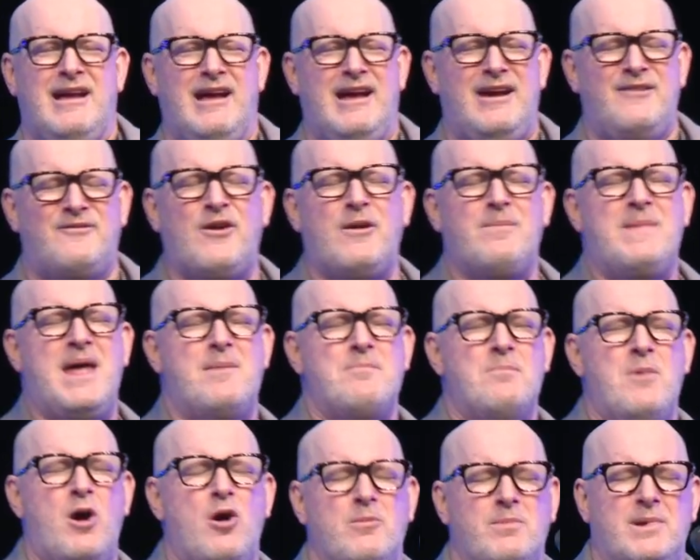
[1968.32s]
And from that
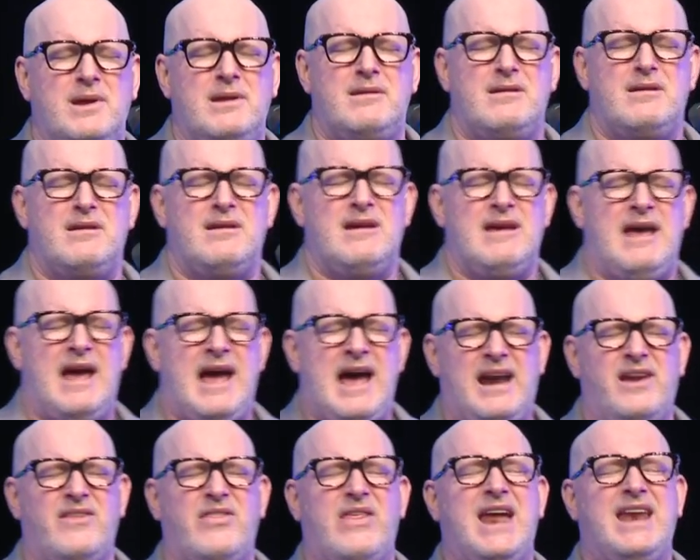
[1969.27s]
moment,
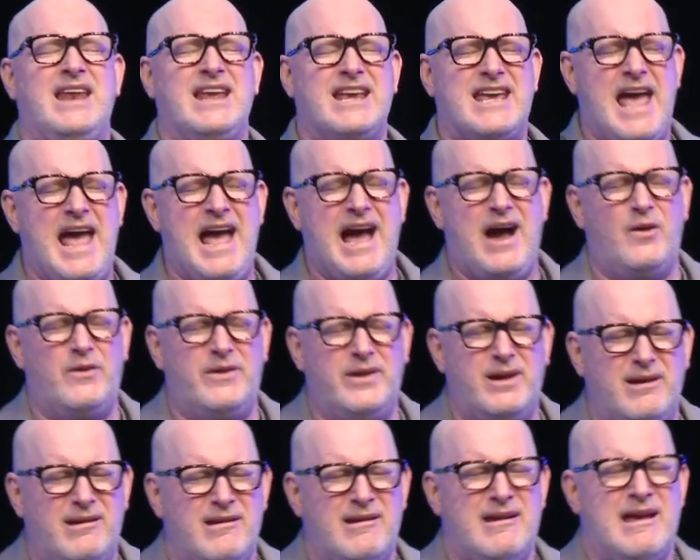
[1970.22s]
out of that
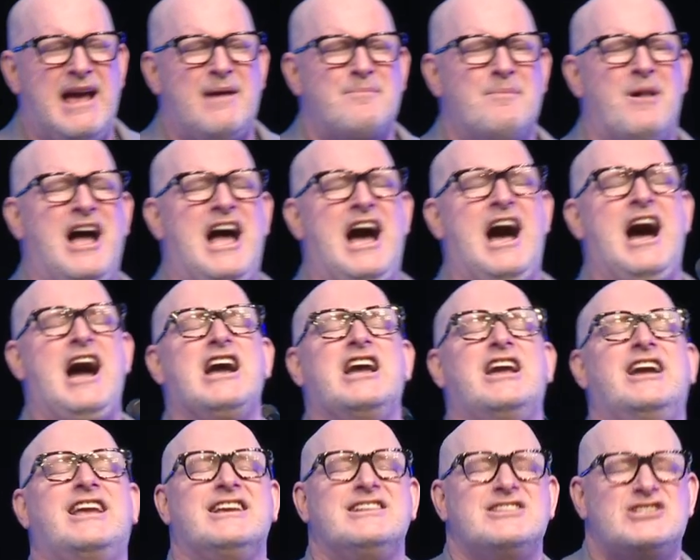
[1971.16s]
encounter, my hunger
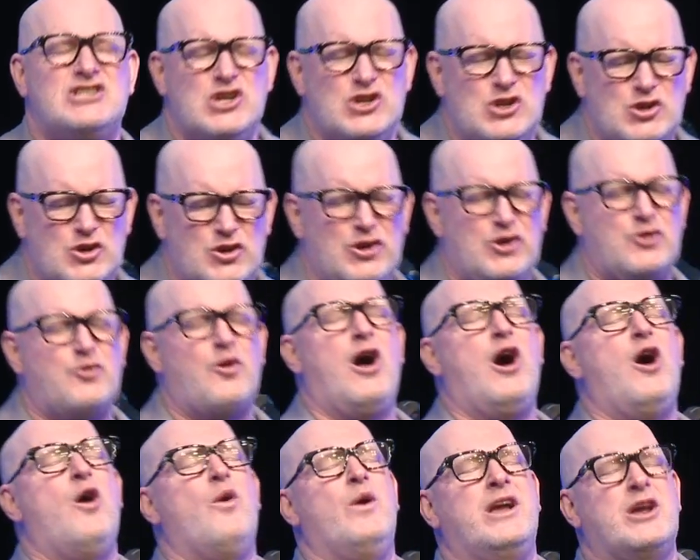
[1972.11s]
continued to
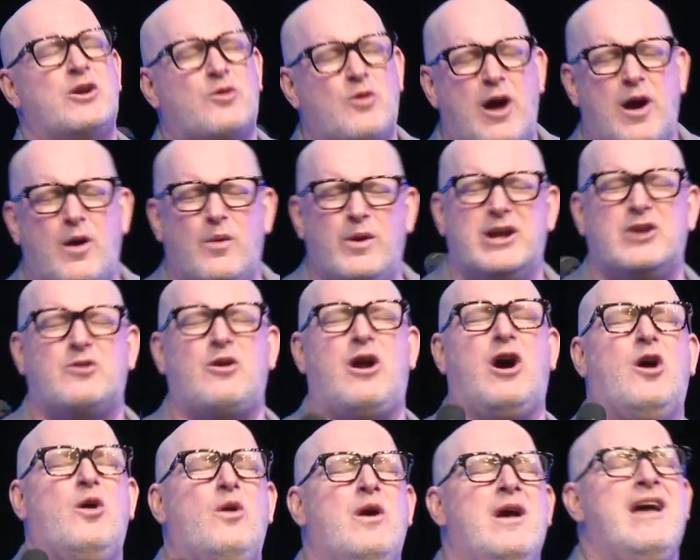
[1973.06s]
grow and grow and
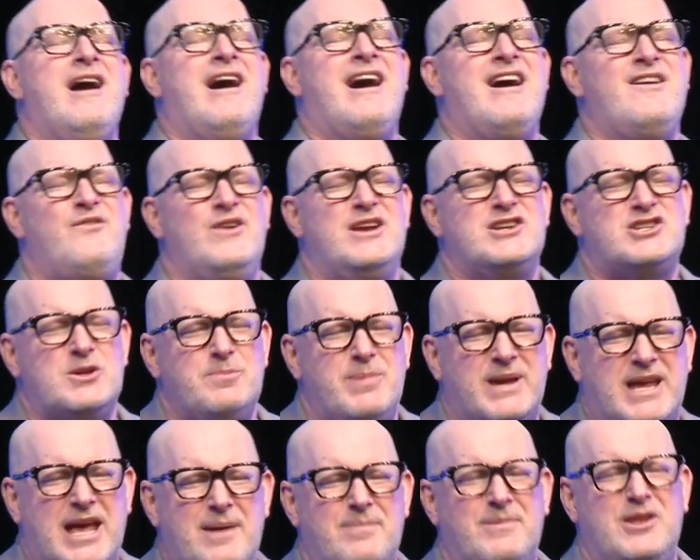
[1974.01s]
grow. I eventually
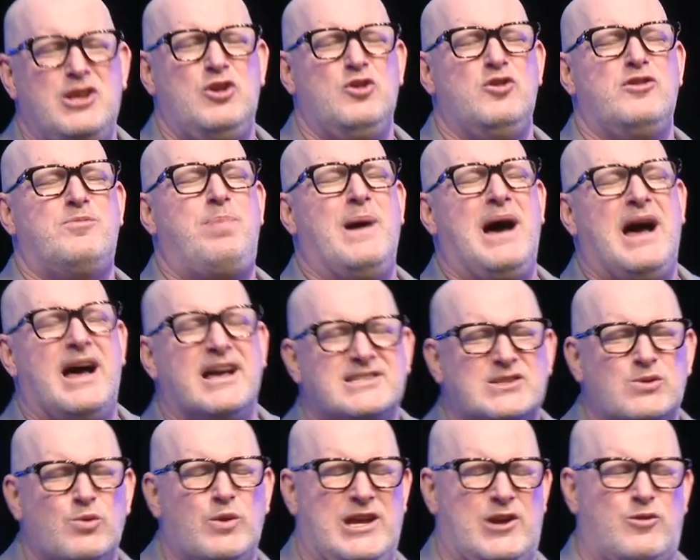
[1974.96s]
became the youth
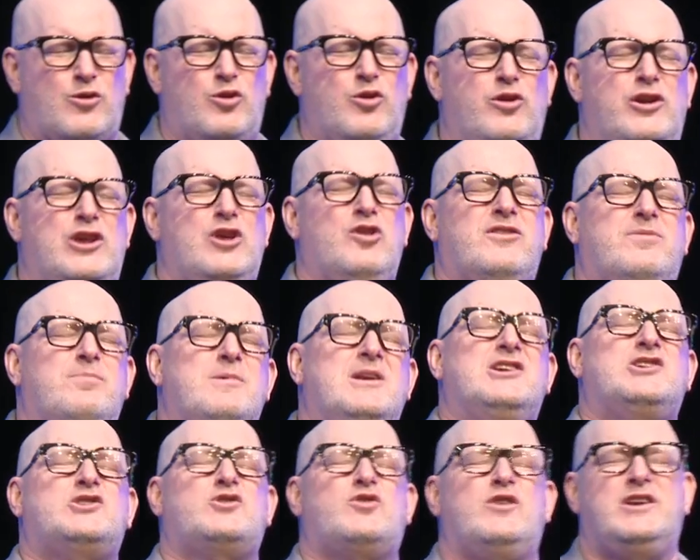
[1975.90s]
pastor. We grew a youth
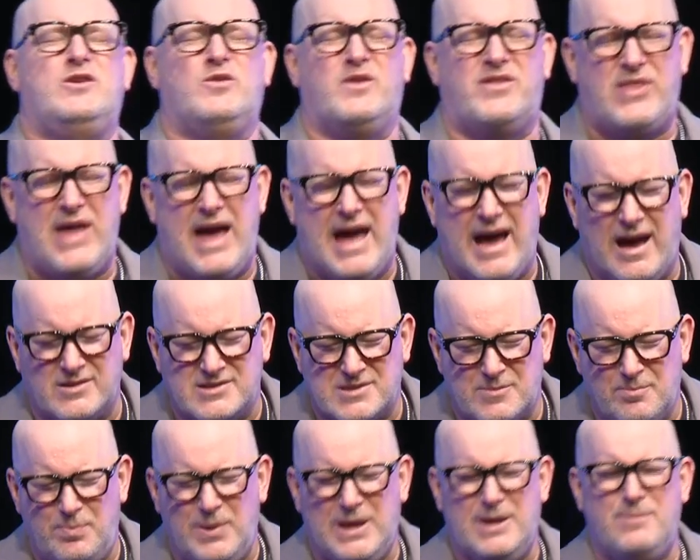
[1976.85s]
ministry to
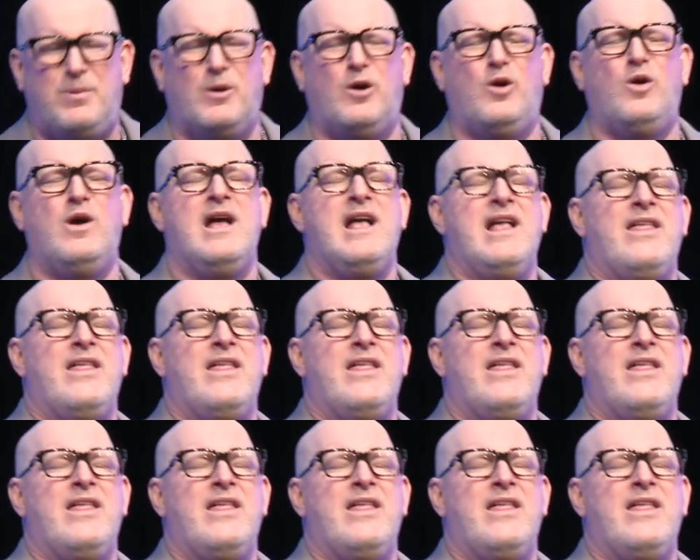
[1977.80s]
1,000 people.